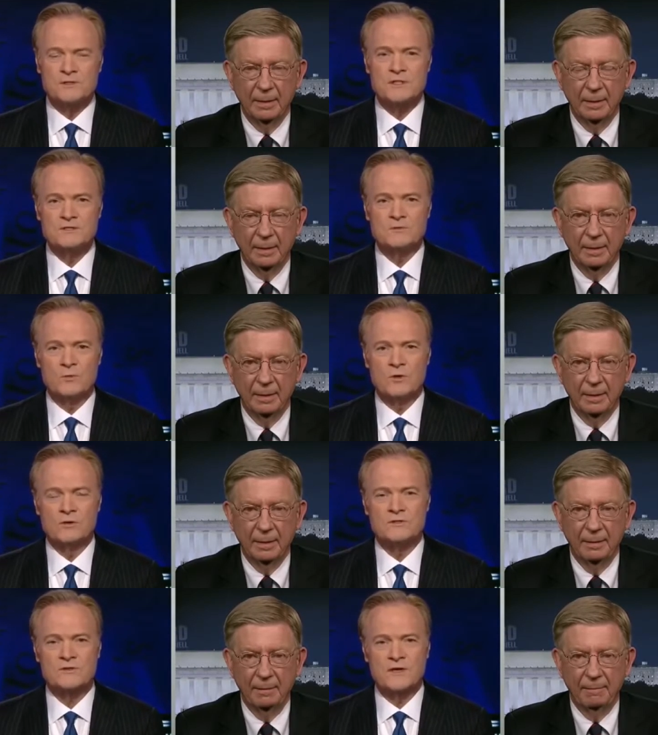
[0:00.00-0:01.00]
Speaker 1: into
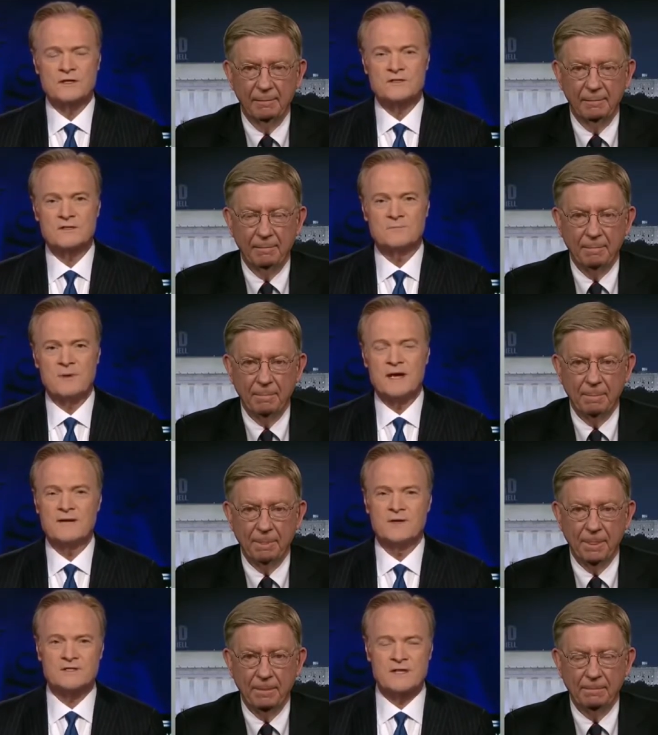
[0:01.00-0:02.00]
words things that many
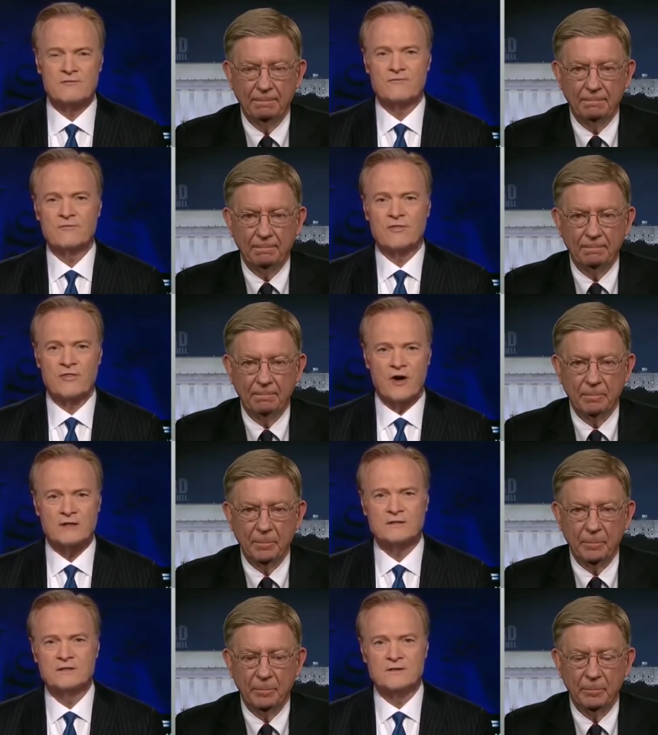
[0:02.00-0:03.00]
of us have
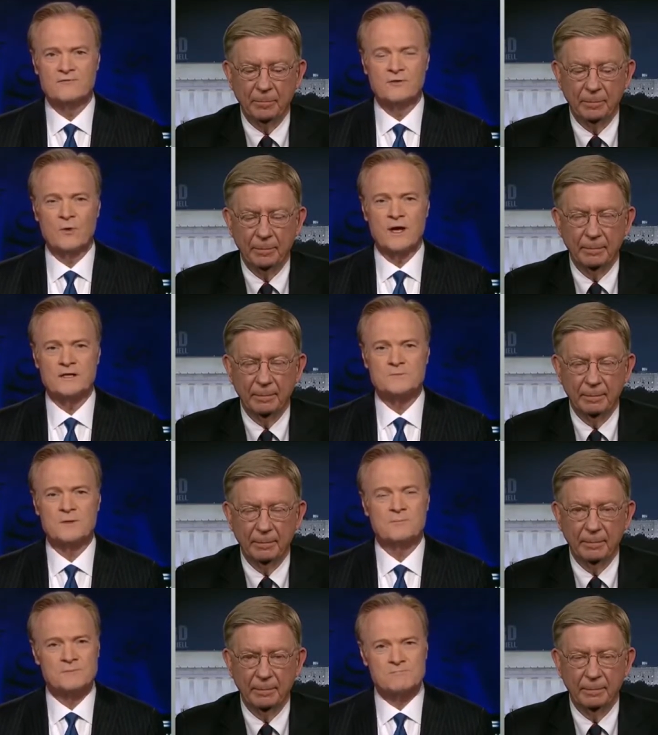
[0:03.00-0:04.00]
thought in different ways,
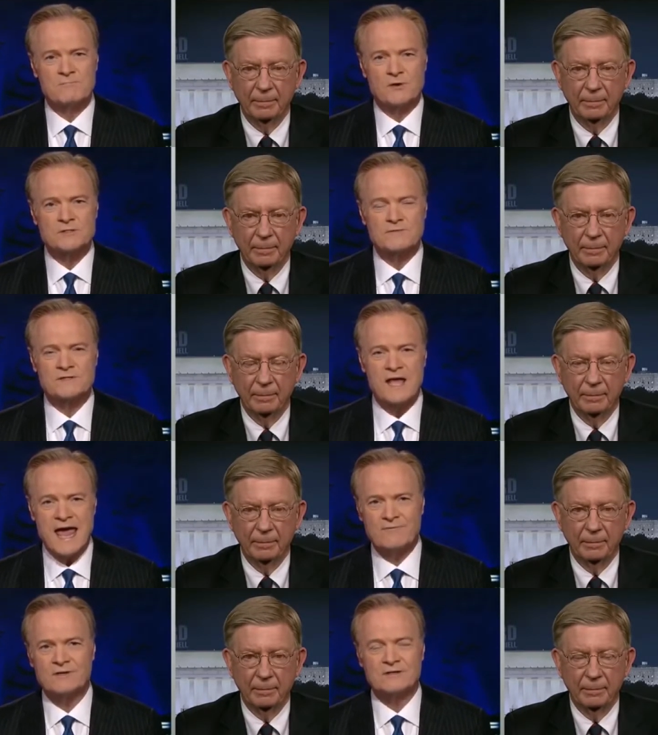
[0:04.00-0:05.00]
but most of us
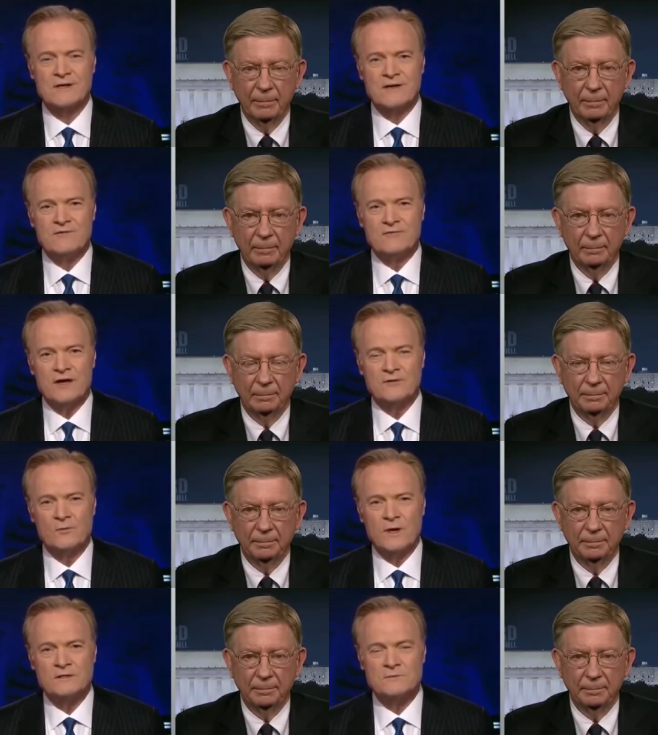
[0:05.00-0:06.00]
haven't found the
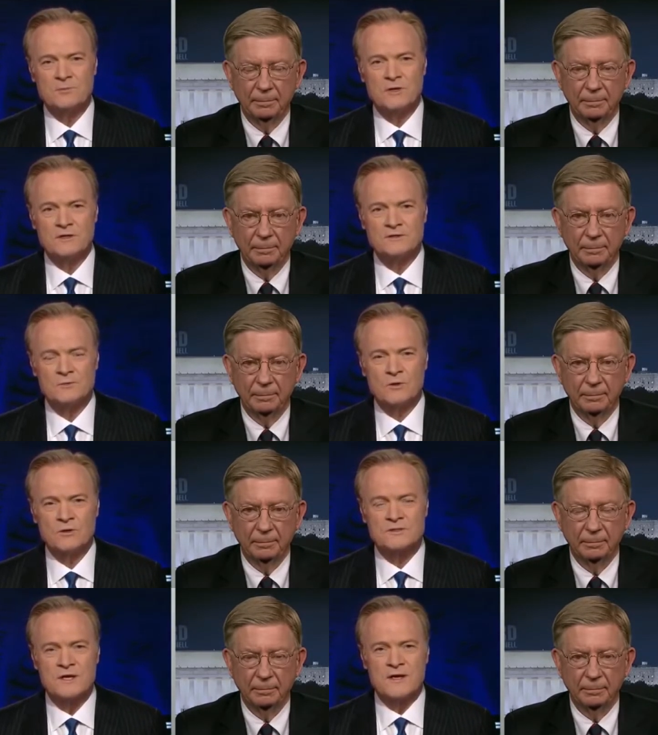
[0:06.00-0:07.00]
way to put it into
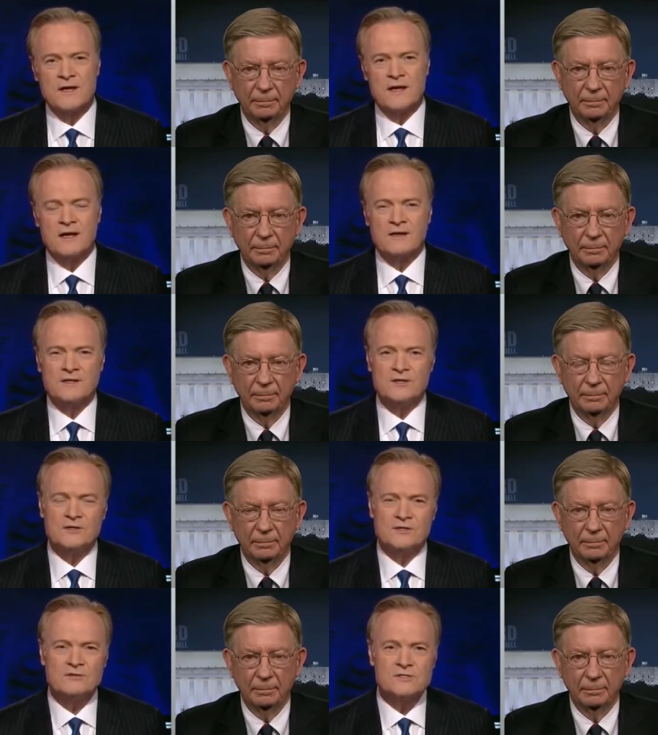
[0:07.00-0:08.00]
words. Uh, you, you're